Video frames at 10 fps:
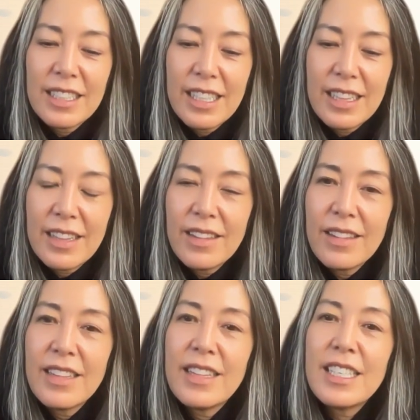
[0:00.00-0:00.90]
that
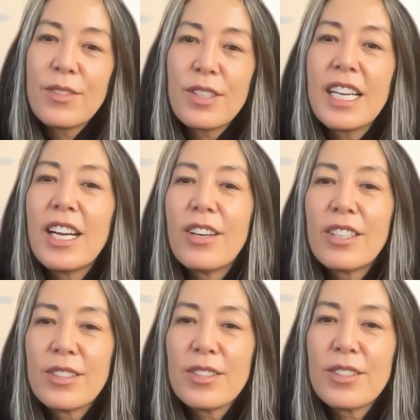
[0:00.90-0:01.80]
these are
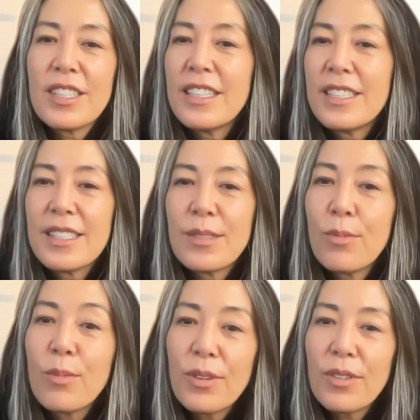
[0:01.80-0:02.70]
characters and this is a
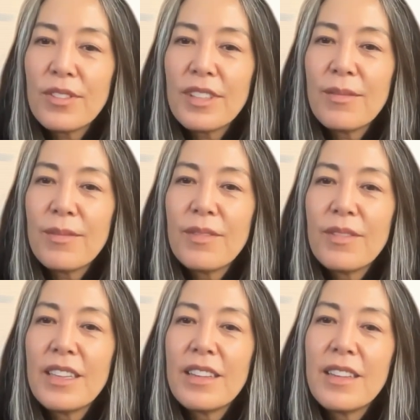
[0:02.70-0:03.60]
world and
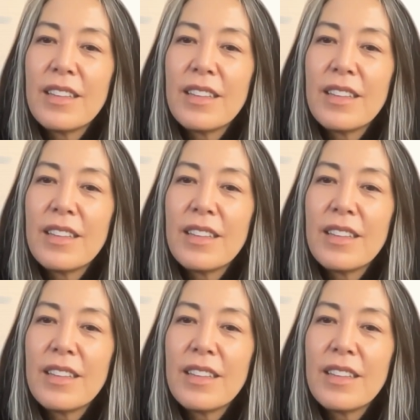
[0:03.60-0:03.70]
that